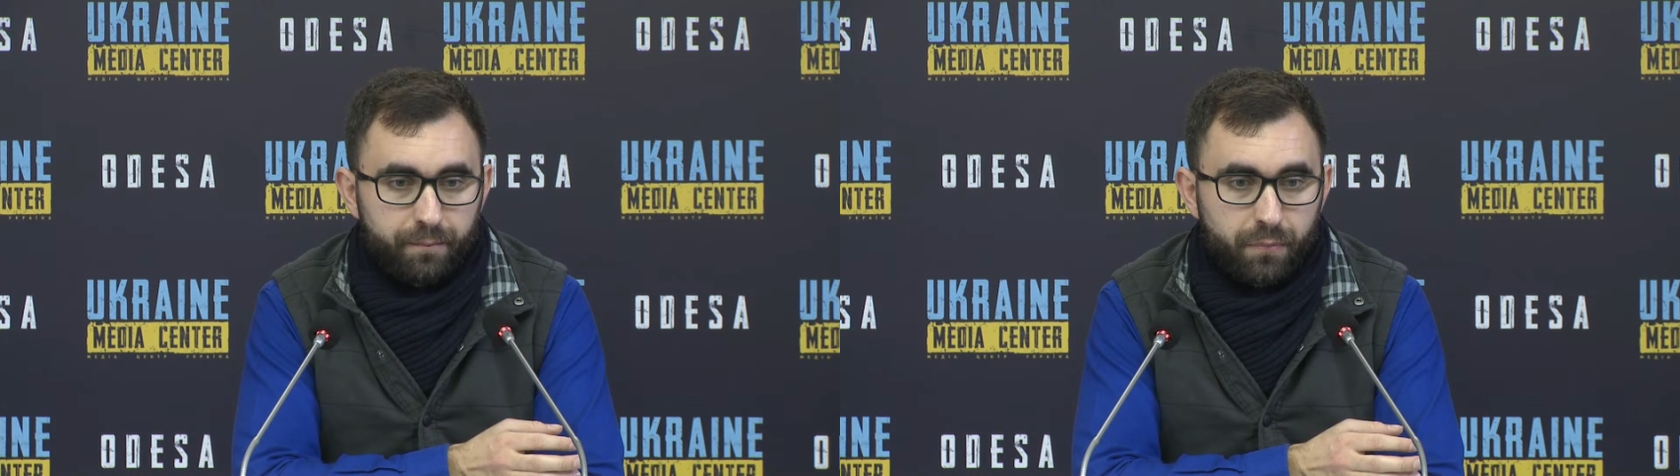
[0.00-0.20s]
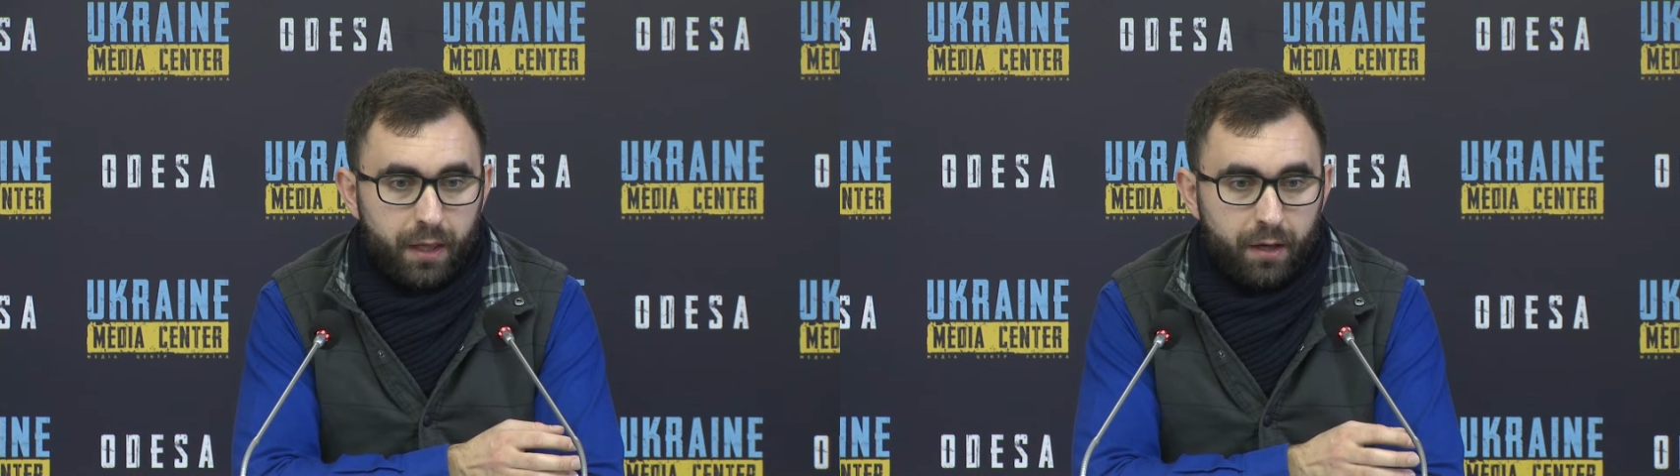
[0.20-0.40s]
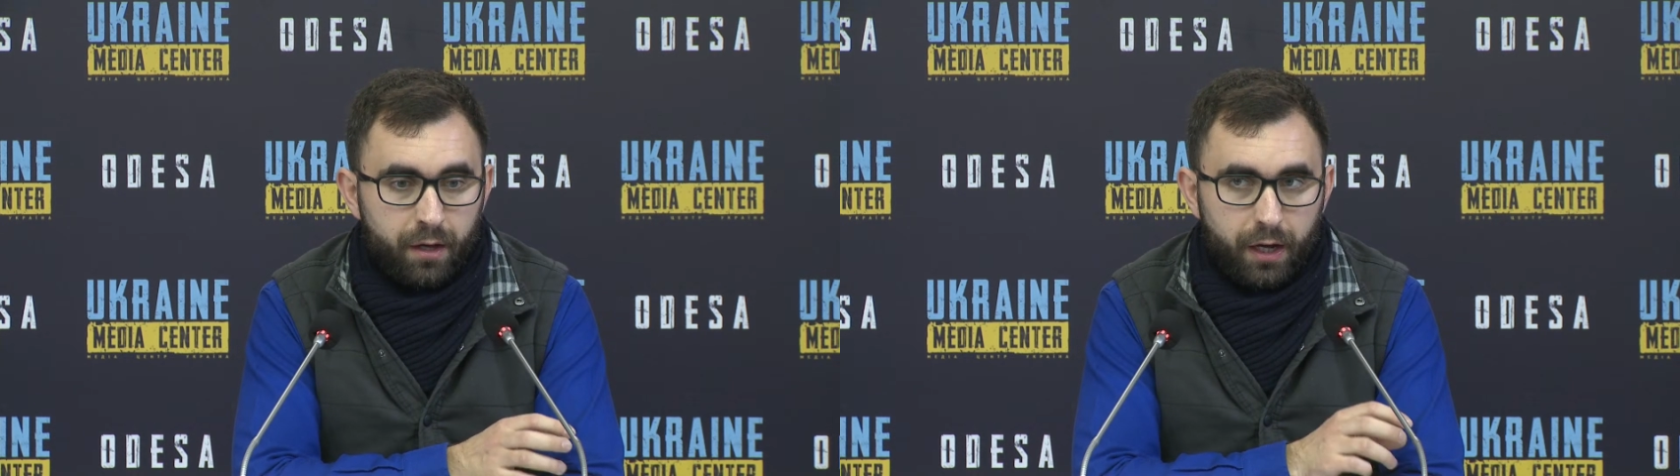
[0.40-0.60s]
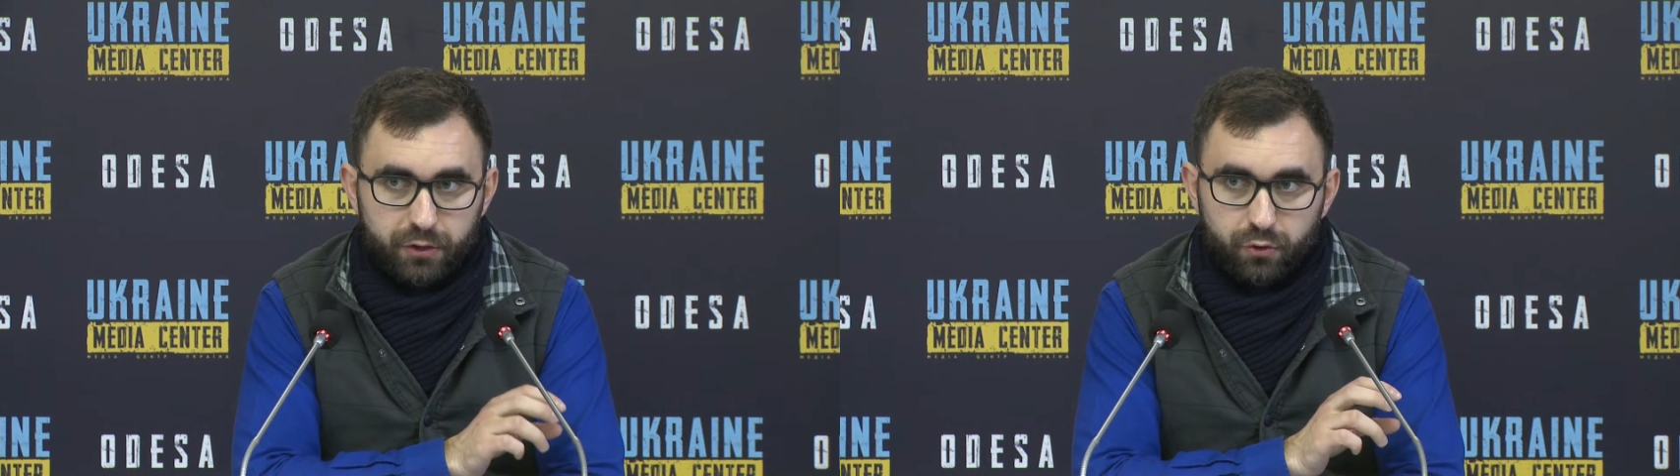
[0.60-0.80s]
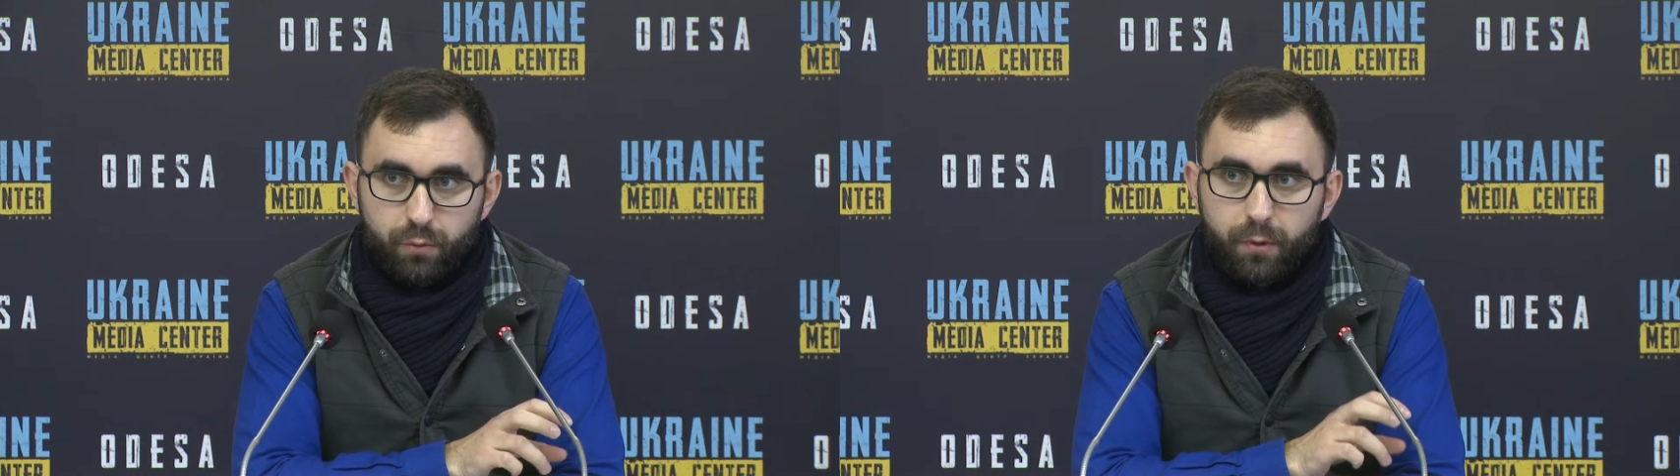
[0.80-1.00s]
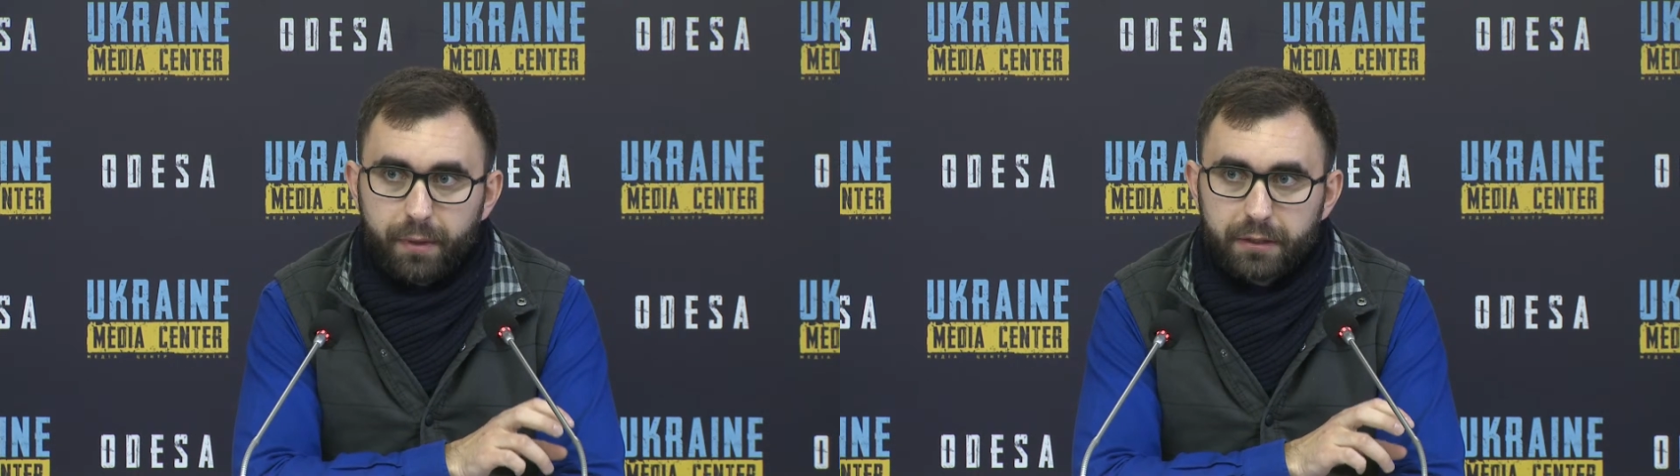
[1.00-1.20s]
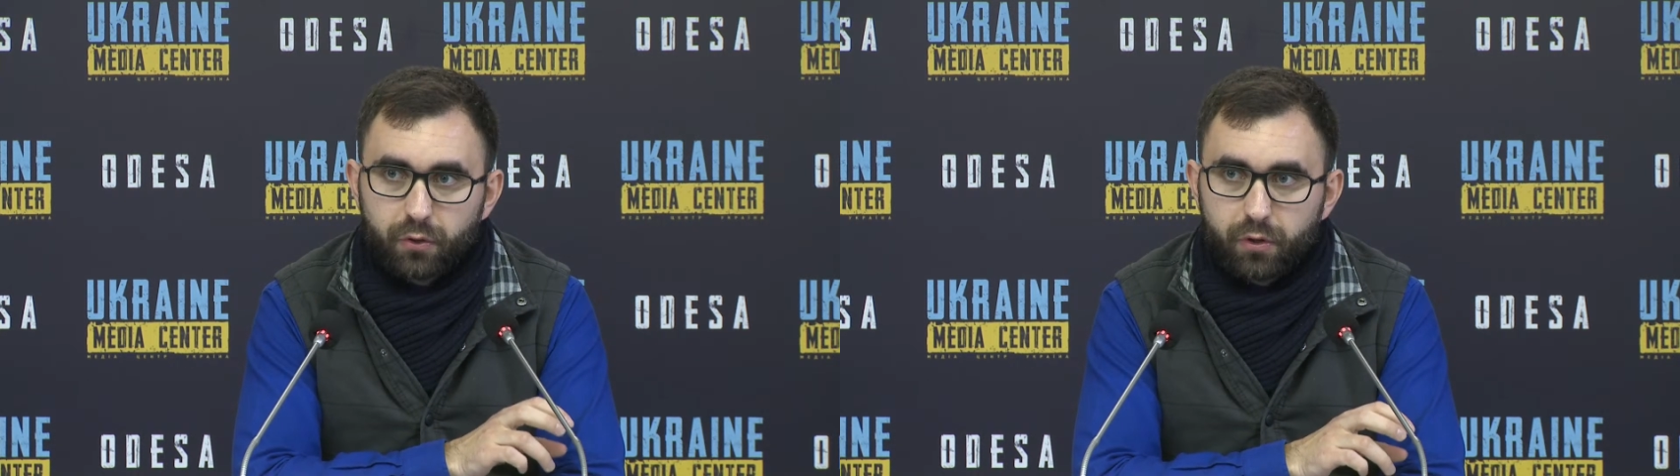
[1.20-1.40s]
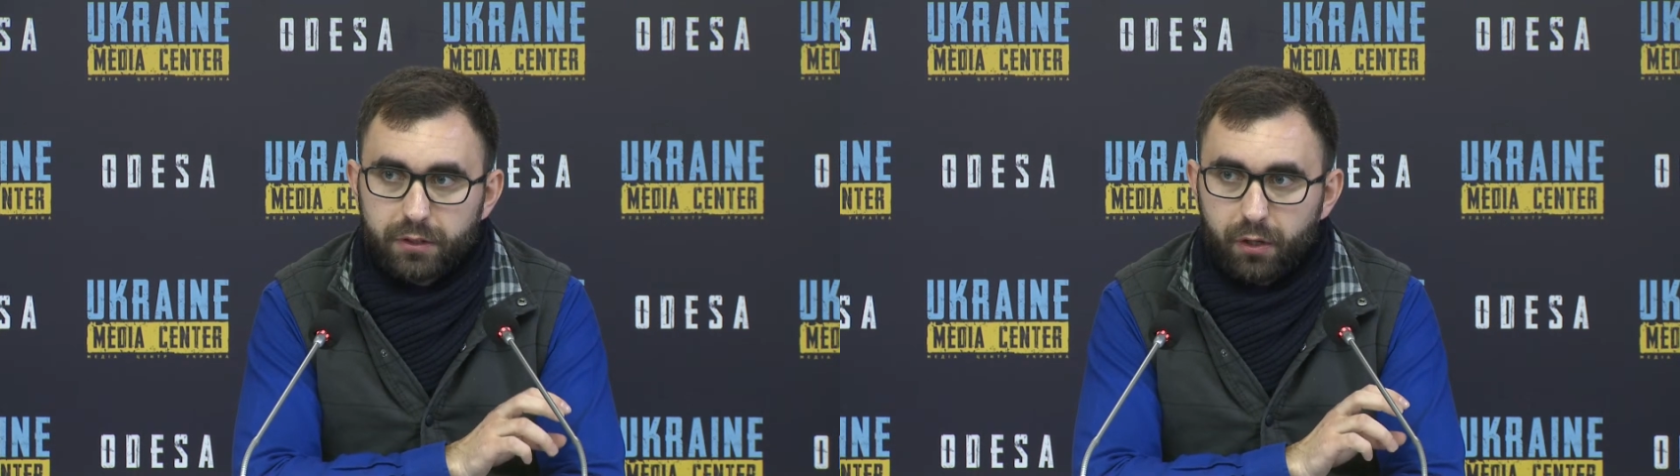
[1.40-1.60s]
the integral
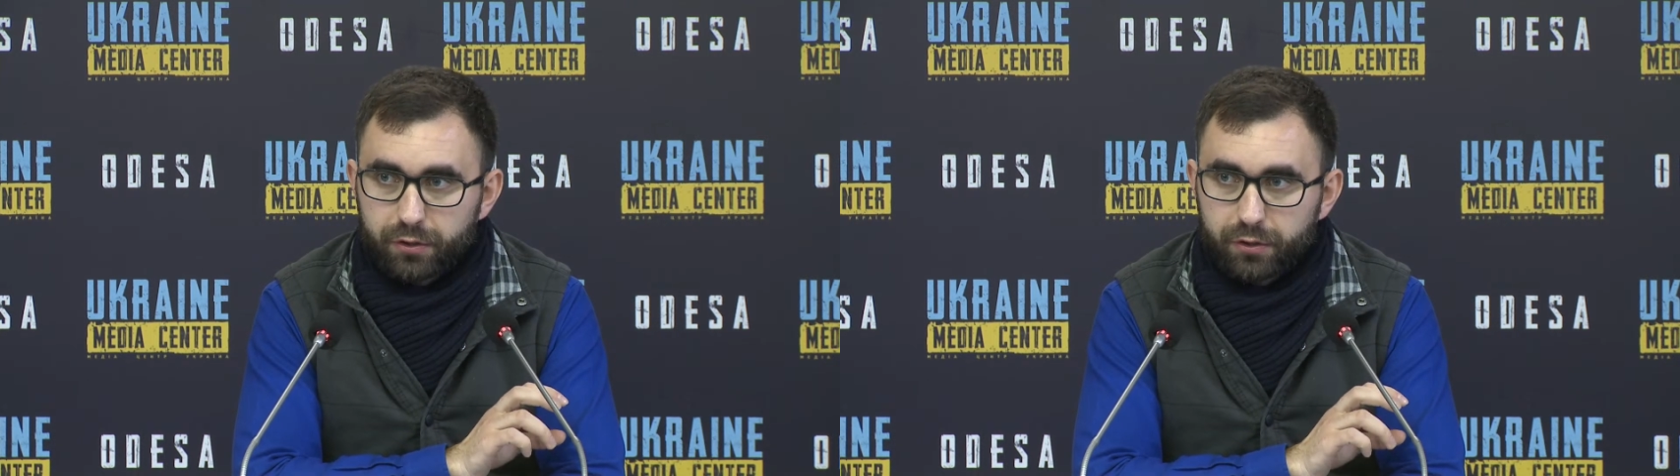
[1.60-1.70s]
Ukraine.